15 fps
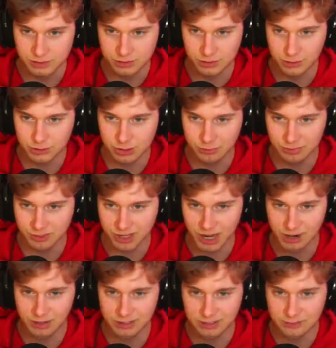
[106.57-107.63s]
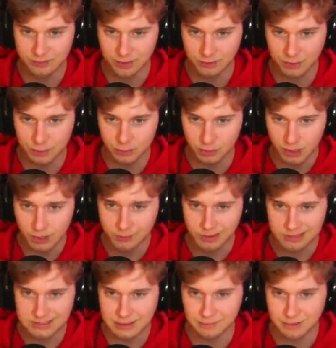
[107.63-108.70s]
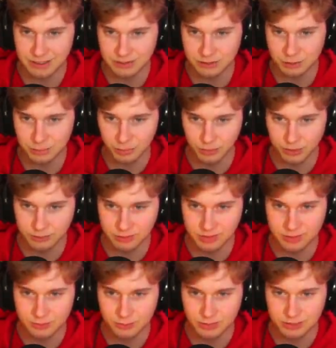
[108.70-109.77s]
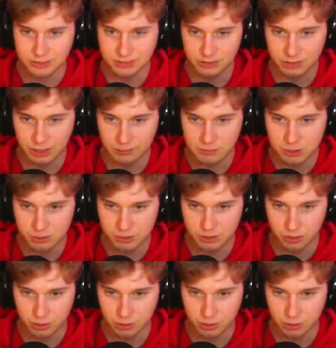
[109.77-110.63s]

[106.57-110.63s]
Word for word: just shoots up in the air and it's very cool. let's get back to the point because we really need to capture it.